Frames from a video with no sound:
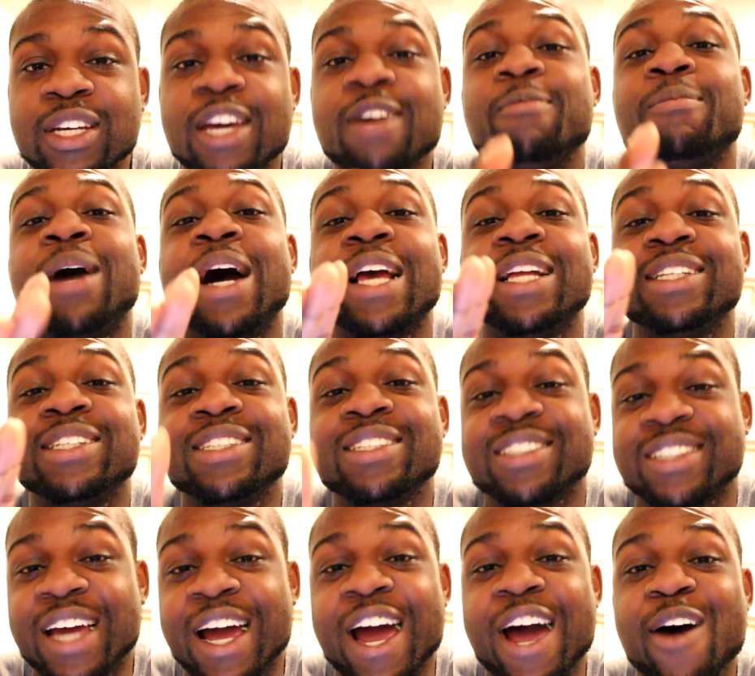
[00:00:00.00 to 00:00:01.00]
it might
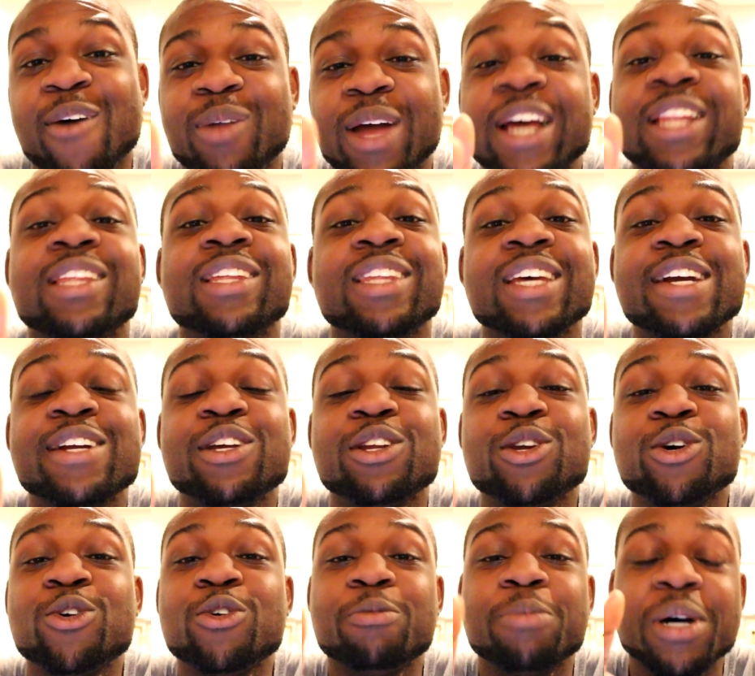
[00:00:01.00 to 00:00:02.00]
sound like the thing to
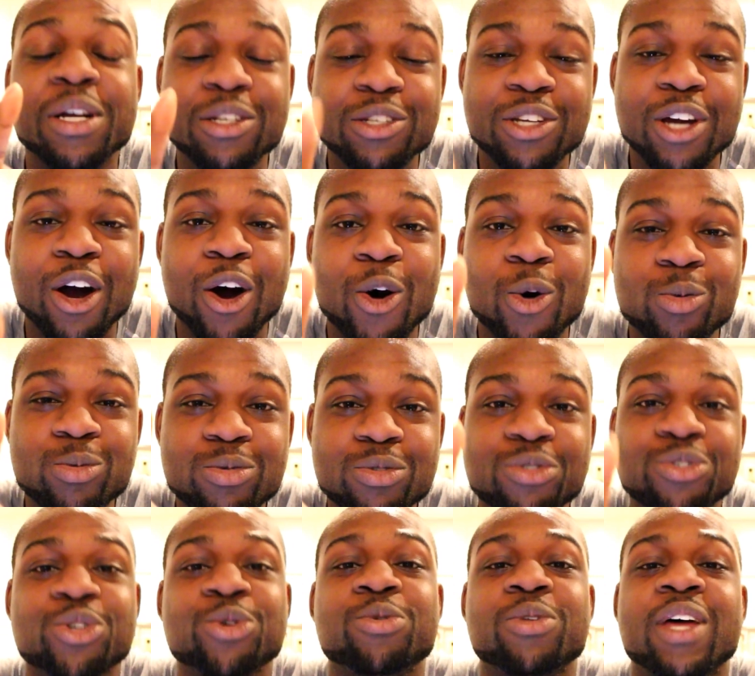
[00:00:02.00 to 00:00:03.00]
do, but
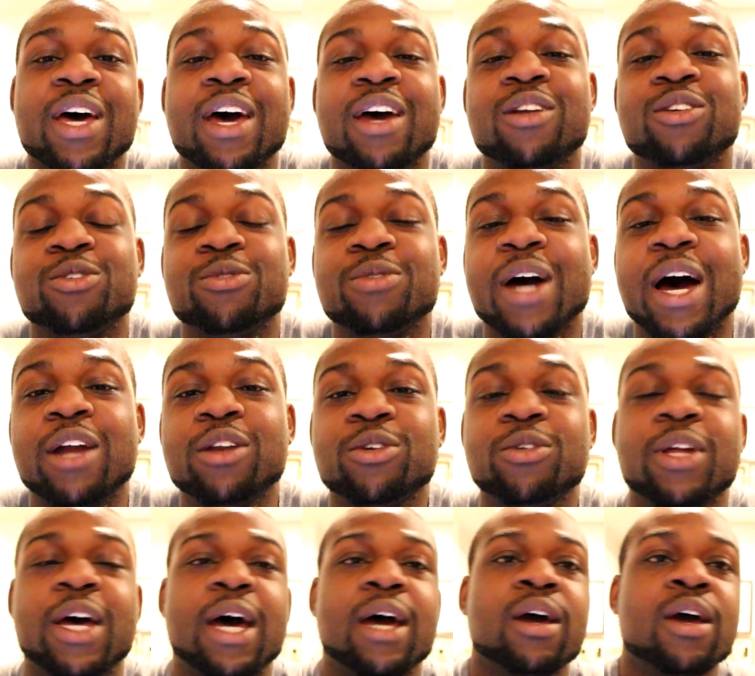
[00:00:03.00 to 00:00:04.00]
don't do that. Do not
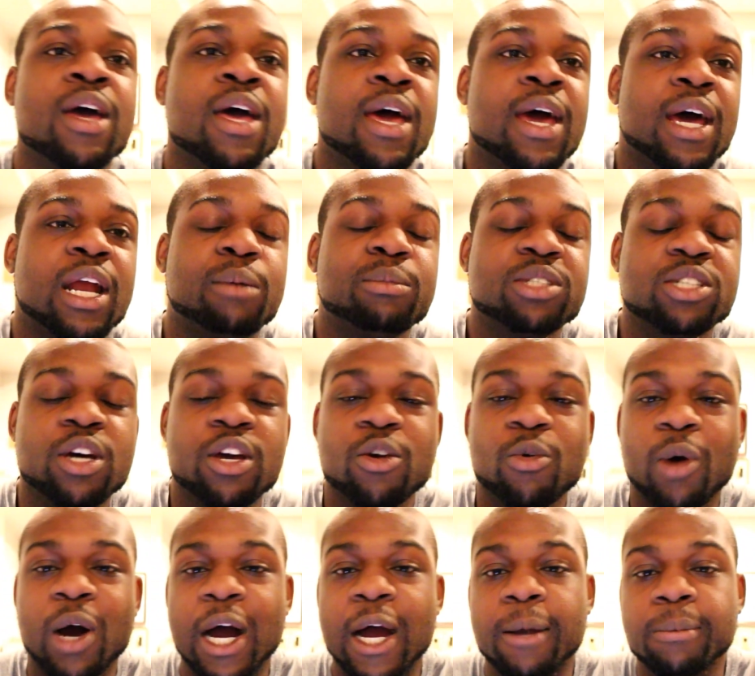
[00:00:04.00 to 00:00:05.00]
do that. And I'm going to tell
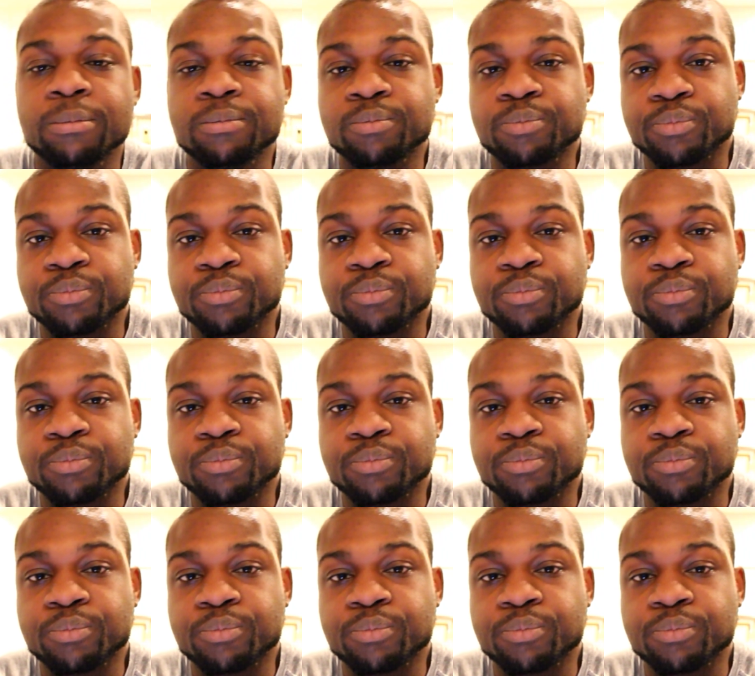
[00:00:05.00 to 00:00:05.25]
you why.